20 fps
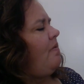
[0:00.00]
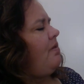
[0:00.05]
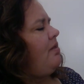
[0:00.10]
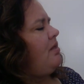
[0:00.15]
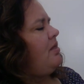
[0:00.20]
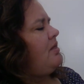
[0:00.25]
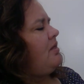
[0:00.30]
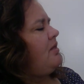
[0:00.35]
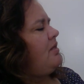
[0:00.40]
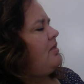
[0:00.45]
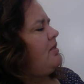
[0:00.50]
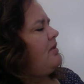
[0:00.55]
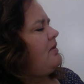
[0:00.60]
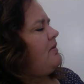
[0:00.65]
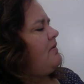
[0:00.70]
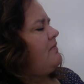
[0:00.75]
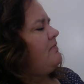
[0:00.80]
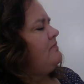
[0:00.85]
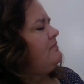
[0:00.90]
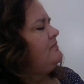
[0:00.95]

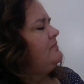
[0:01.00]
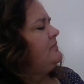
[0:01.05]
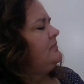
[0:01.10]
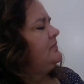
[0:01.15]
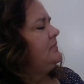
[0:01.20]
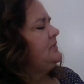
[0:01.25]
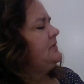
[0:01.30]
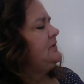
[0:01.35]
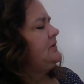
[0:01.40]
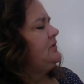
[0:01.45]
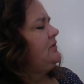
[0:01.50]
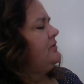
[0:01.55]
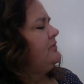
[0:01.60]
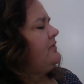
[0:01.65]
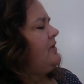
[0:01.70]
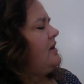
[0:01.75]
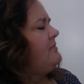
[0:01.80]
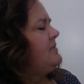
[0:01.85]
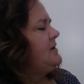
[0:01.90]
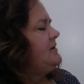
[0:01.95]
Let's do a
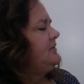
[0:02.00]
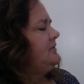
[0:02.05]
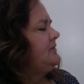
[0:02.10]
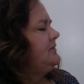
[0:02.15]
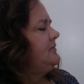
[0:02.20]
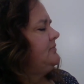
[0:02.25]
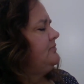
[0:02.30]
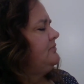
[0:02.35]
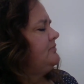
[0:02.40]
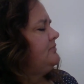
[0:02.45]
rhombus.